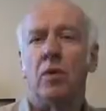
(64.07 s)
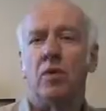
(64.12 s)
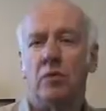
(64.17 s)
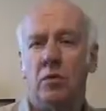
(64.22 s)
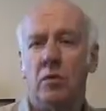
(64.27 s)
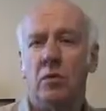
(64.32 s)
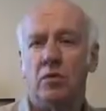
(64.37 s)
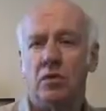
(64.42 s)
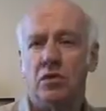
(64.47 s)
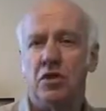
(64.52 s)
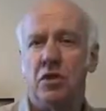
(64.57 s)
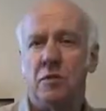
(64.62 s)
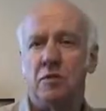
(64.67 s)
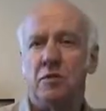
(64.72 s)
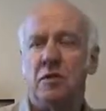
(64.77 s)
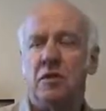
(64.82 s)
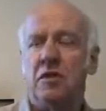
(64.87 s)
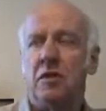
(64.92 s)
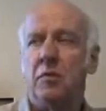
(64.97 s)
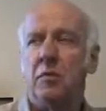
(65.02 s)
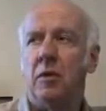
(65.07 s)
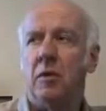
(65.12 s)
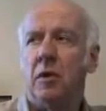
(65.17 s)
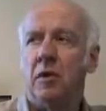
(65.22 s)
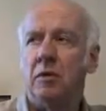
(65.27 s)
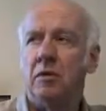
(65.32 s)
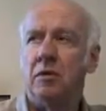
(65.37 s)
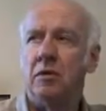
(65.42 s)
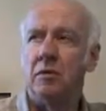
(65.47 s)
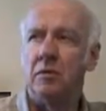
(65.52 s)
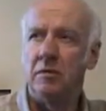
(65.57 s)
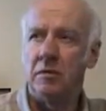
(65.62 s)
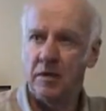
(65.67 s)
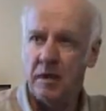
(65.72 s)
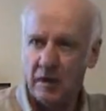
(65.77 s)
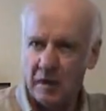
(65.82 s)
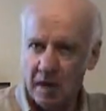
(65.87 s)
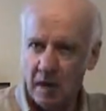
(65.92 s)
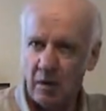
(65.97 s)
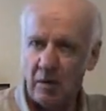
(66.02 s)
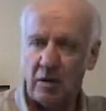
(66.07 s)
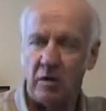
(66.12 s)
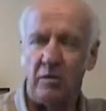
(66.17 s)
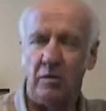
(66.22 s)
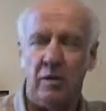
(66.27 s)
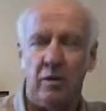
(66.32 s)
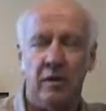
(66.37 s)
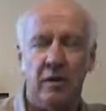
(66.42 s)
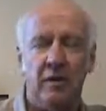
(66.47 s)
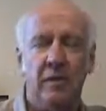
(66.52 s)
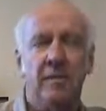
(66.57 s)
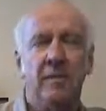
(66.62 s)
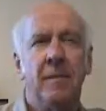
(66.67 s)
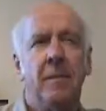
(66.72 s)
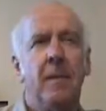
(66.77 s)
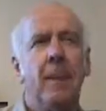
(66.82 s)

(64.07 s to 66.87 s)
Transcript: one of those gyms that she belonged to in our community.